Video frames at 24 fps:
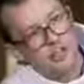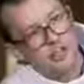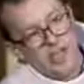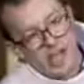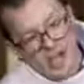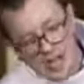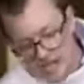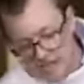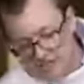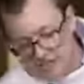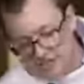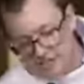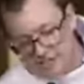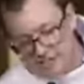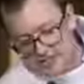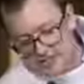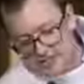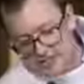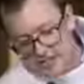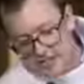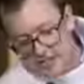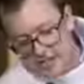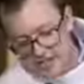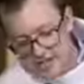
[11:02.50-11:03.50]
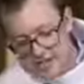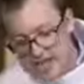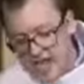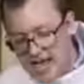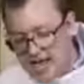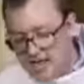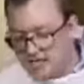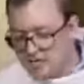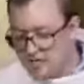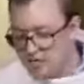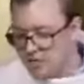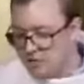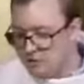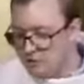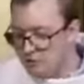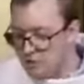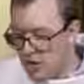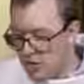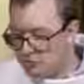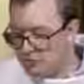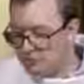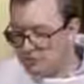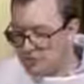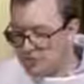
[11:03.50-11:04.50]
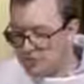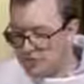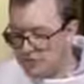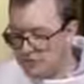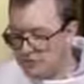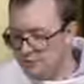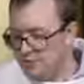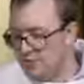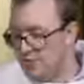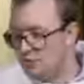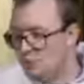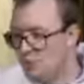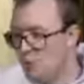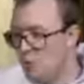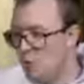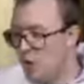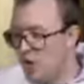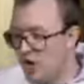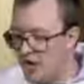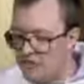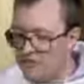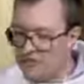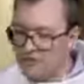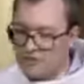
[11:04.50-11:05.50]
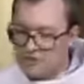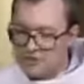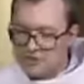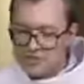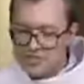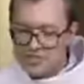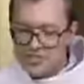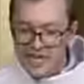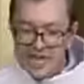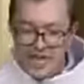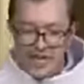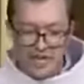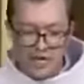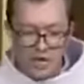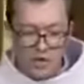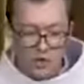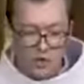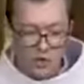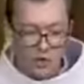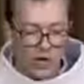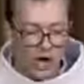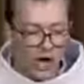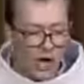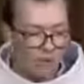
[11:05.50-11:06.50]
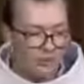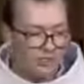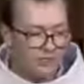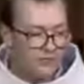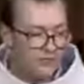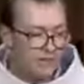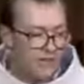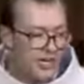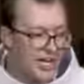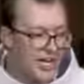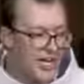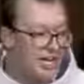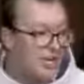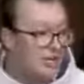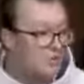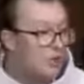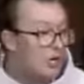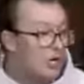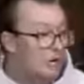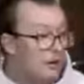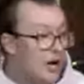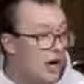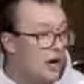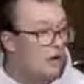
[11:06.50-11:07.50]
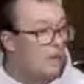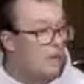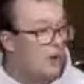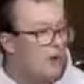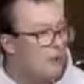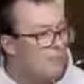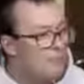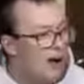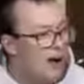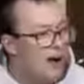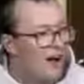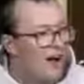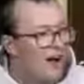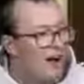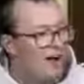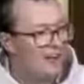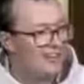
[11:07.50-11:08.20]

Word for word: And Nanette could probably use it more. And then there's Diego, who I always forget. And what about Grandma?